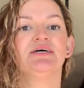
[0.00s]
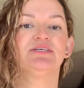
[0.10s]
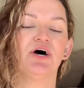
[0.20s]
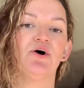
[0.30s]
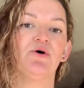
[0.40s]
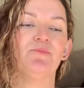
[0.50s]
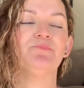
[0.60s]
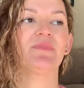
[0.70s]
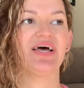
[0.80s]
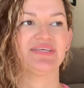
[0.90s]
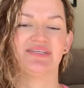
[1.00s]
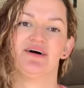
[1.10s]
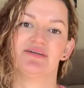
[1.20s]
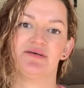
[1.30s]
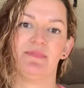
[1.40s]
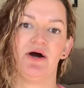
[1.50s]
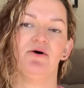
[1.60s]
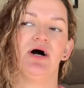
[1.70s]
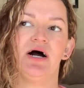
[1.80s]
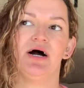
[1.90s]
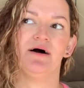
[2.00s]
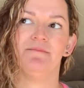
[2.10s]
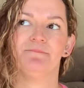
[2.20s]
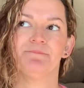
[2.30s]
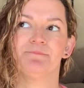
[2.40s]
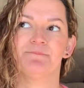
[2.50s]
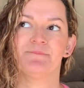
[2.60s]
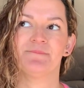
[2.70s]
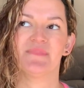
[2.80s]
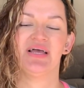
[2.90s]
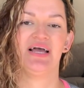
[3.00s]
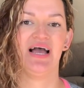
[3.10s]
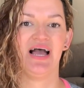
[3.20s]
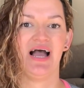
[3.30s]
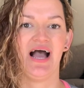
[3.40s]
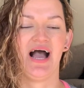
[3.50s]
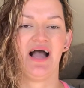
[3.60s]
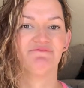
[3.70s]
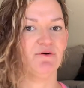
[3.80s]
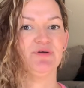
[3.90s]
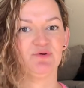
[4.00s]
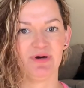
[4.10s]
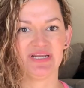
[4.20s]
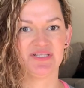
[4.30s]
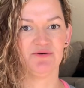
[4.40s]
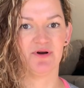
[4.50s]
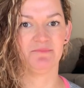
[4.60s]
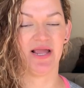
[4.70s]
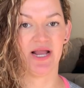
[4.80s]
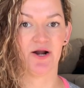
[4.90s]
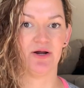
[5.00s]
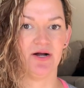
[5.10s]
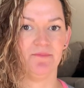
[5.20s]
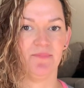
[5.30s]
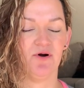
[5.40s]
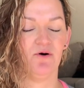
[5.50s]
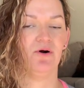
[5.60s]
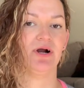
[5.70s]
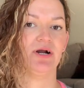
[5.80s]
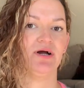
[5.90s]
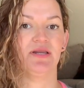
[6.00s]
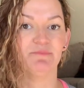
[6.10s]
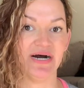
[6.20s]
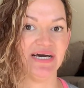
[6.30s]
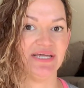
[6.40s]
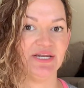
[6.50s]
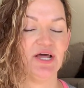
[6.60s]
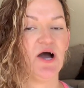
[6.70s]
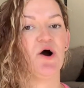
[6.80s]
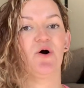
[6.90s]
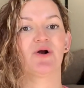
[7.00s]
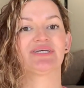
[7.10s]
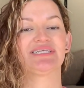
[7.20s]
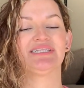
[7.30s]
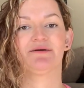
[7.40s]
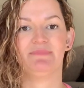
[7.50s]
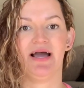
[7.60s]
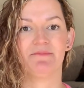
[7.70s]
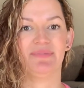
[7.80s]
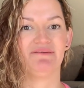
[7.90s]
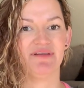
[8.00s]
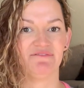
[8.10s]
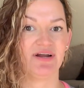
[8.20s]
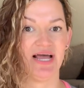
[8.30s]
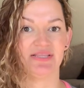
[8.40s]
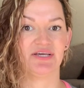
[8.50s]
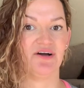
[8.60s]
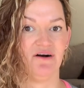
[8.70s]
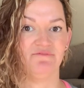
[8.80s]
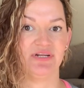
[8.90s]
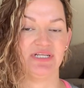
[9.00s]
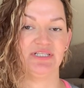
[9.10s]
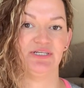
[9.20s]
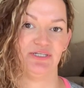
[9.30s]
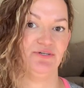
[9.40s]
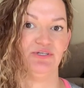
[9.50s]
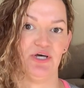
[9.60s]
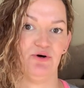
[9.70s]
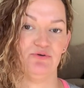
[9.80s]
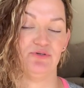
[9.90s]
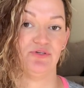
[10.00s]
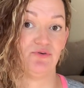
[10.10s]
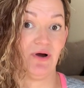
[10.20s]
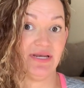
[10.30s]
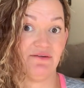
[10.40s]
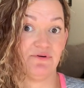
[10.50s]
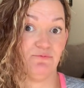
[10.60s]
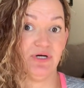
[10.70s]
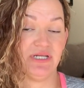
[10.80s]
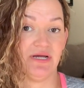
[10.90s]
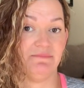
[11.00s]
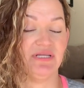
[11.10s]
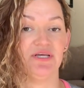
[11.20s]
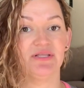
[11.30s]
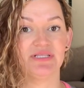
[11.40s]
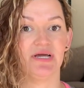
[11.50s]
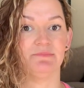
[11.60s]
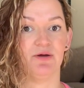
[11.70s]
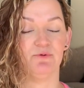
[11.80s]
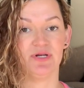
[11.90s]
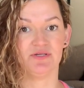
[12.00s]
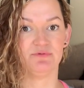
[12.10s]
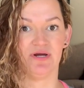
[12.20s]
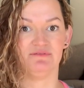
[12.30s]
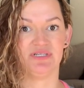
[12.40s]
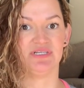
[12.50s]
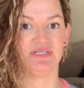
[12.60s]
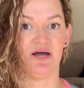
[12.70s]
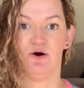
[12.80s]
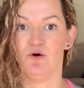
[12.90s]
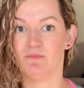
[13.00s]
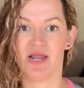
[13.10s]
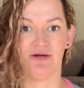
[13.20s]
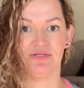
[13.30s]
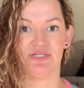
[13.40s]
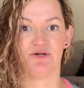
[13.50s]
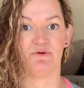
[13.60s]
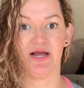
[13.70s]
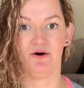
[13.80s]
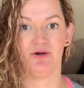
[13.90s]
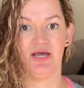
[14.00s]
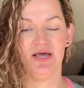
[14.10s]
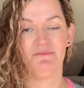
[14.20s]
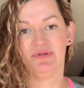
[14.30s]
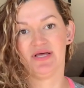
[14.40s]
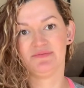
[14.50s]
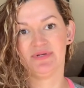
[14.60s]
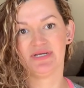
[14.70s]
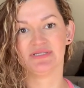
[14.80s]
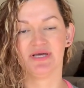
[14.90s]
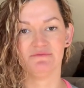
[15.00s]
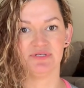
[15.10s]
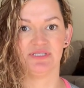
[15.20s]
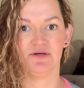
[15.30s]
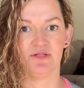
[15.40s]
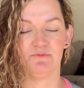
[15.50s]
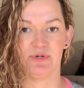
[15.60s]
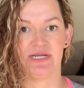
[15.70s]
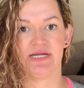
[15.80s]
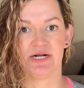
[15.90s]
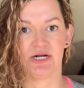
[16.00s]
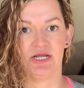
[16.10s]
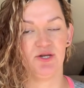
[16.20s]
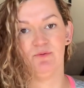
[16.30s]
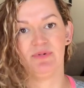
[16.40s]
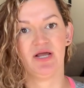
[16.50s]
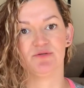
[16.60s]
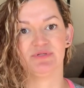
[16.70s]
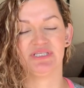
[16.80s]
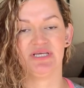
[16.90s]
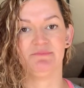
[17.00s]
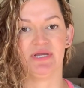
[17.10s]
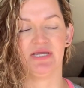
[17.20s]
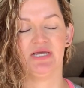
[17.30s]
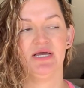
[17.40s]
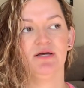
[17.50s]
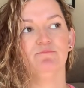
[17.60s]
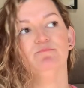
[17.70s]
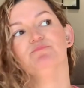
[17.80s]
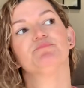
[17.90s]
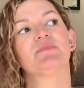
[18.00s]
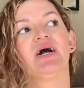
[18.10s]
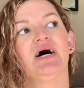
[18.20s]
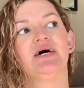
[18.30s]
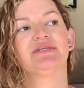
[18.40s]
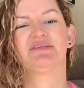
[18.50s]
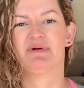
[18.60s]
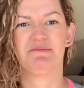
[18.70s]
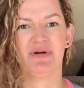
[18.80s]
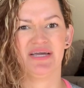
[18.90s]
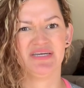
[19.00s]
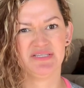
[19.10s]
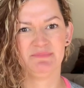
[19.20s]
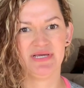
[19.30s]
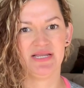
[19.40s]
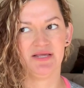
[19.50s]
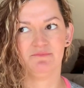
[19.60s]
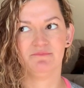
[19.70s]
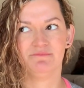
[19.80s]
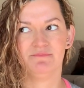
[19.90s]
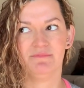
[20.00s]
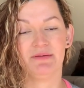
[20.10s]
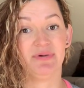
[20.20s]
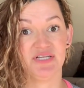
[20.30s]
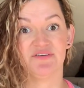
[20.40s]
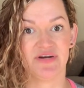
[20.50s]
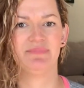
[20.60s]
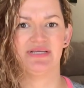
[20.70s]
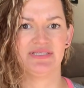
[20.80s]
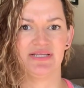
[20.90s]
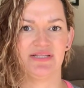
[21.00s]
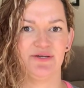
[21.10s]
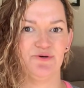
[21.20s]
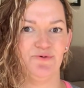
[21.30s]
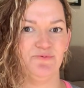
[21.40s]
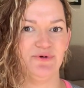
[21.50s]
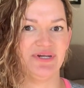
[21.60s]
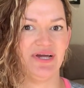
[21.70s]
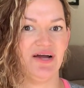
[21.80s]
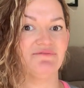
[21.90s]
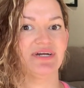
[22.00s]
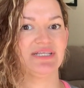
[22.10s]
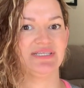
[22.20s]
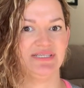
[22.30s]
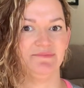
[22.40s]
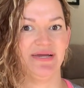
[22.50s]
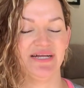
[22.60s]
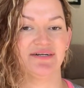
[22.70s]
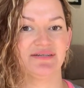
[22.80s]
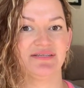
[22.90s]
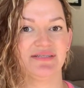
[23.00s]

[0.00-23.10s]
So, as I talked about, I've always wanted to wear my hair up or in a bun or slick back, but I've never had the confidence to do so. So I never would. I mean, the only time I would is when I was just at home lounging around, but that's because I was the only one here and nobody else would see me, despite my husband and my best friend, basically, who would ever get to see my ears